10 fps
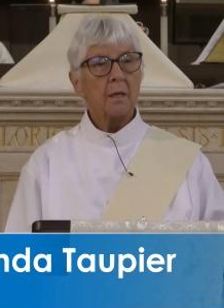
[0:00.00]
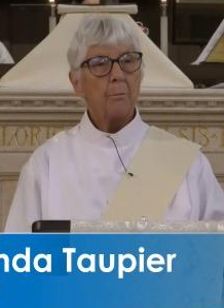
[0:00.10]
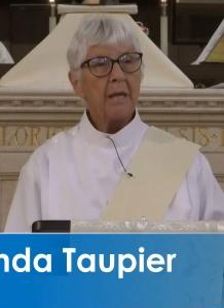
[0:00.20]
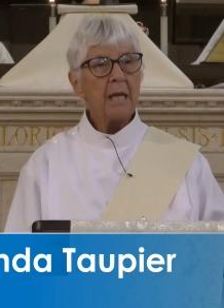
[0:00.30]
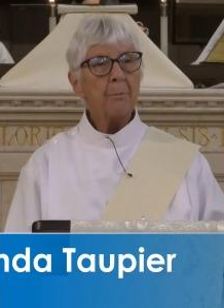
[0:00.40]

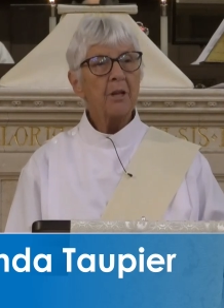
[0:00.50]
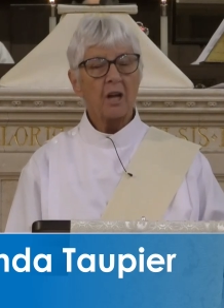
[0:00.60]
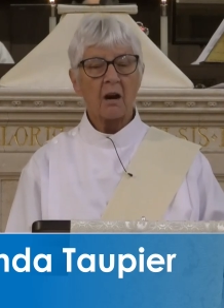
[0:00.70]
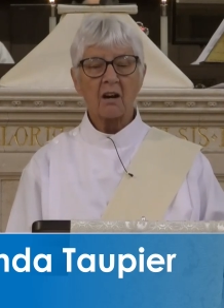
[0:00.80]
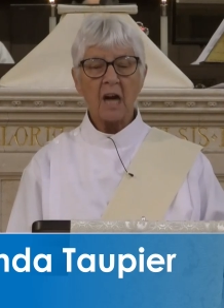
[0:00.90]
people
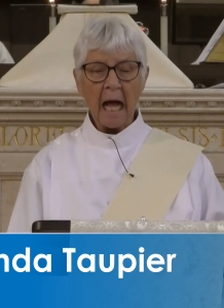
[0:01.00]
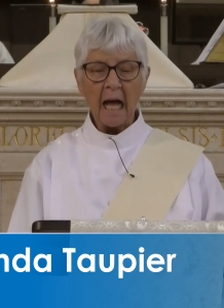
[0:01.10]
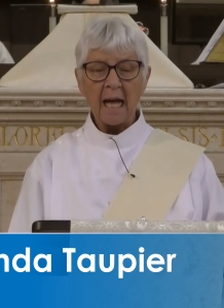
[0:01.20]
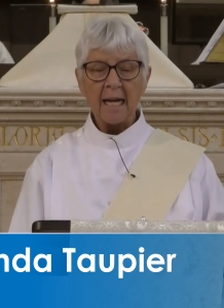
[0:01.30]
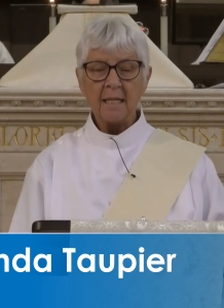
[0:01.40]
are
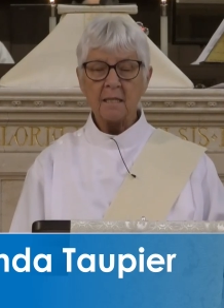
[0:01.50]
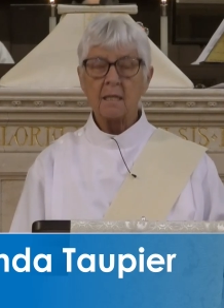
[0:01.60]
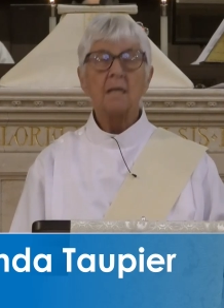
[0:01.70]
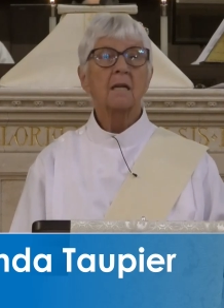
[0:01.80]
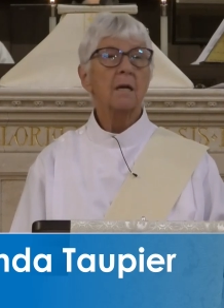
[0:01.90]
kind,
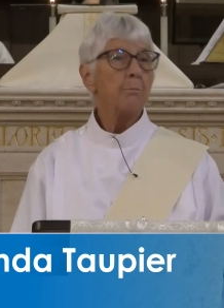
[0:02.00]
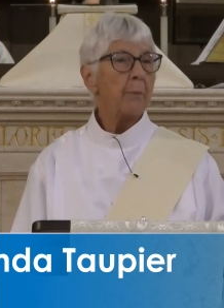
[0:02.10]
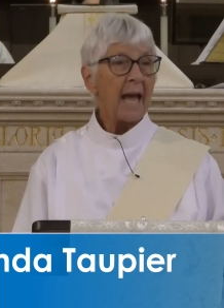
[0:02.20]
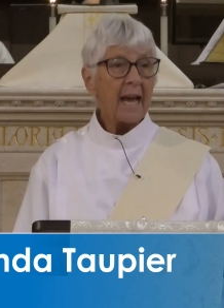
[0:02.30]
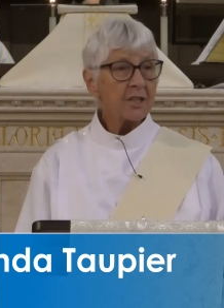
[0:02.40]

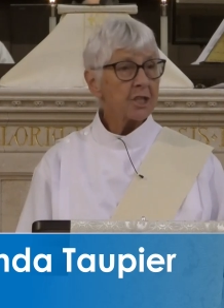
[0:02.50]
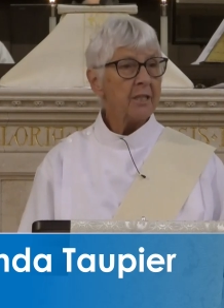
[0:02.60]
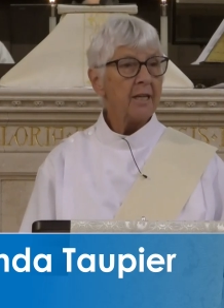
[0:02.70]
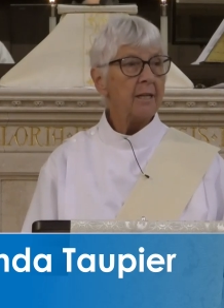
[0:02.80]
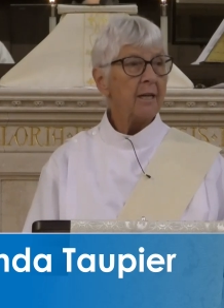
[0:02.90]

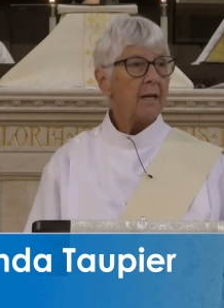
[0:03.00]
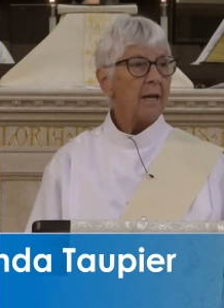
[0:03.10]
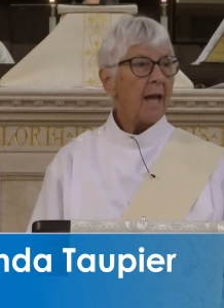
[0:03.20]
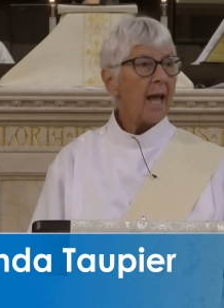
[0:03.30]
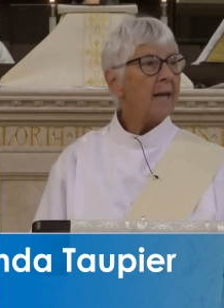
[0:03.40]
compassionate,
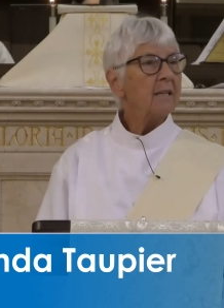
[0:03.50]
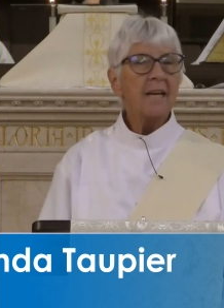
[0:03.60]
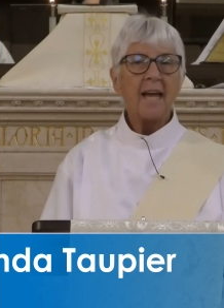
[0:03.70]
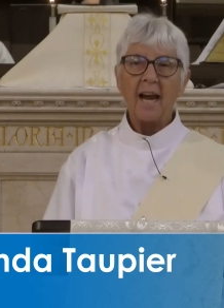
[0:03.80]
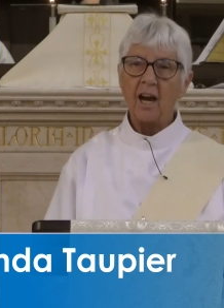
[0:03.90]
and
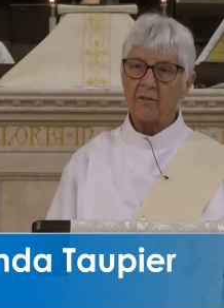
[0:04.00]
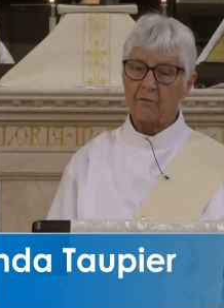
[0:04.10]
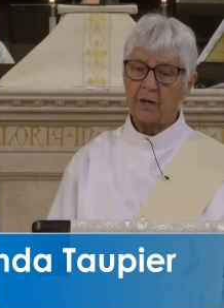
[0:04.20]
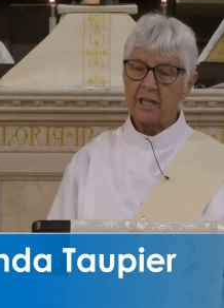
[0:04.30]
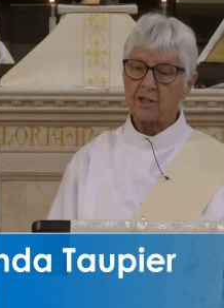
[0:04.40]
care
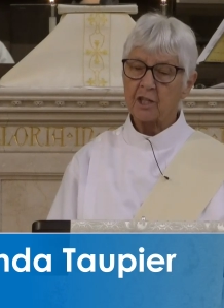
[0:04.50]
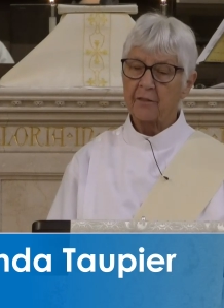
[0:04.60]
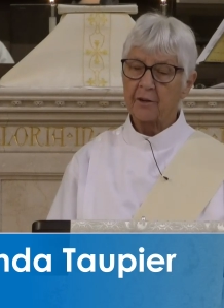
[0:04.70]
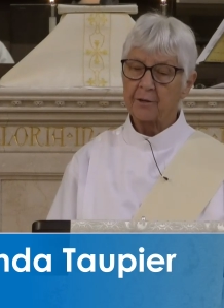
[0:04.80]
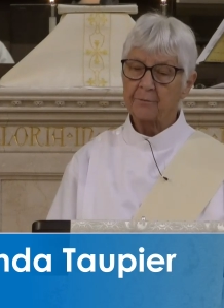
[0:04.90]
for each other.